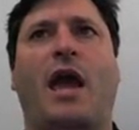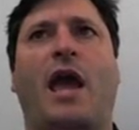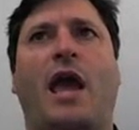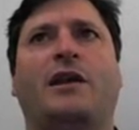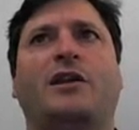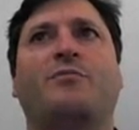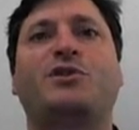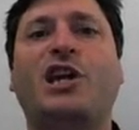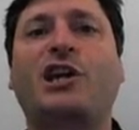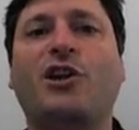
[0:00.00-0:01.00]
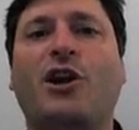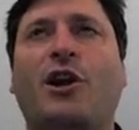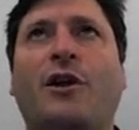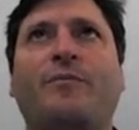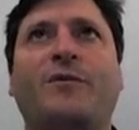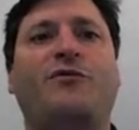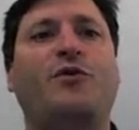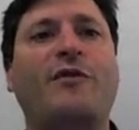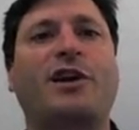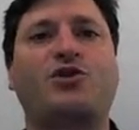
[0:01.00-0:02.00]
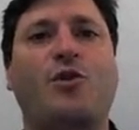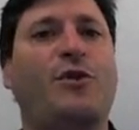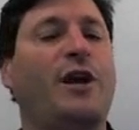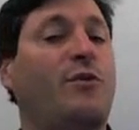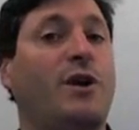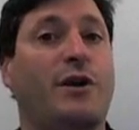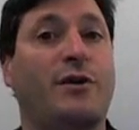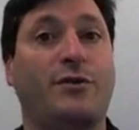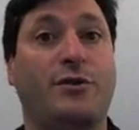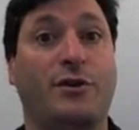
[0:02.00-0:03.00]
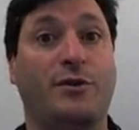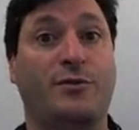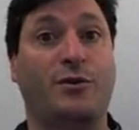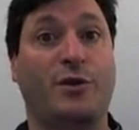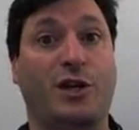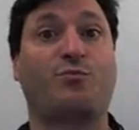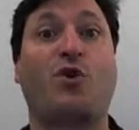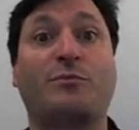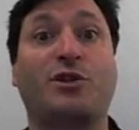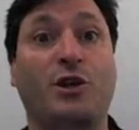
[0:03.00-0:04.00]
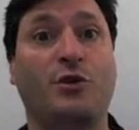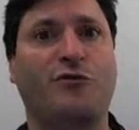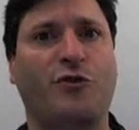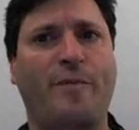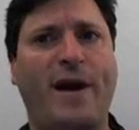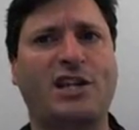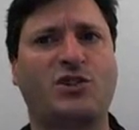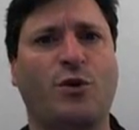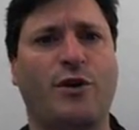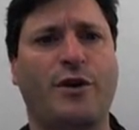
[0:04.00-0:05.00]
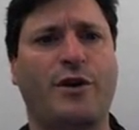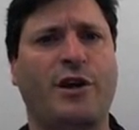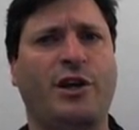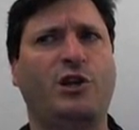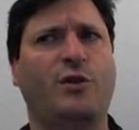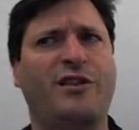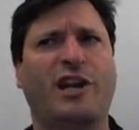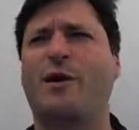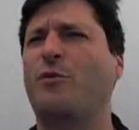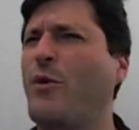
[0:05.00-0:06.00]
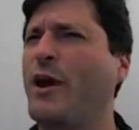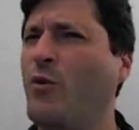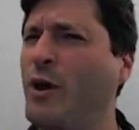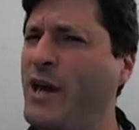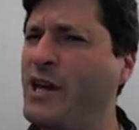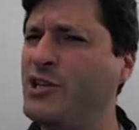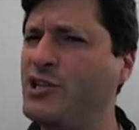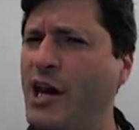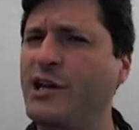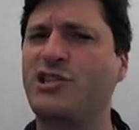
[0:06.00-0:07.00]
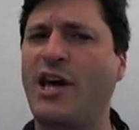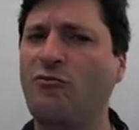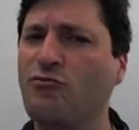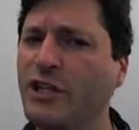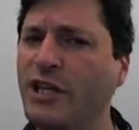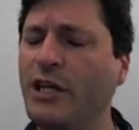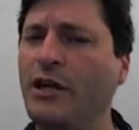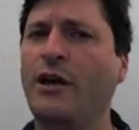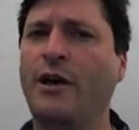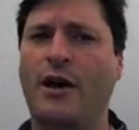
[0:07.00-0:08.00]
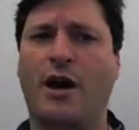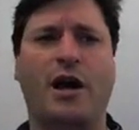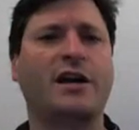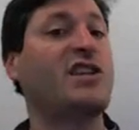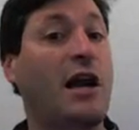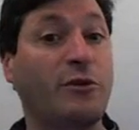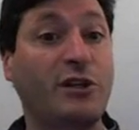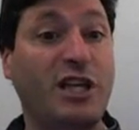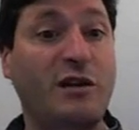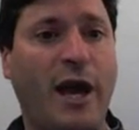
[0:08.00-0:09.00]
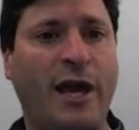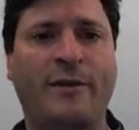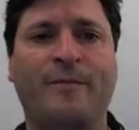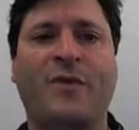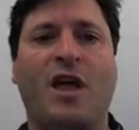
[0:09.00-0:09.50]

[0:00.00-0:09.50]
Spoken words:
And in particular, if you ever get to a point where it's prompting you for a password, you want to think about, well, wait, what page is that? Is that really eBay?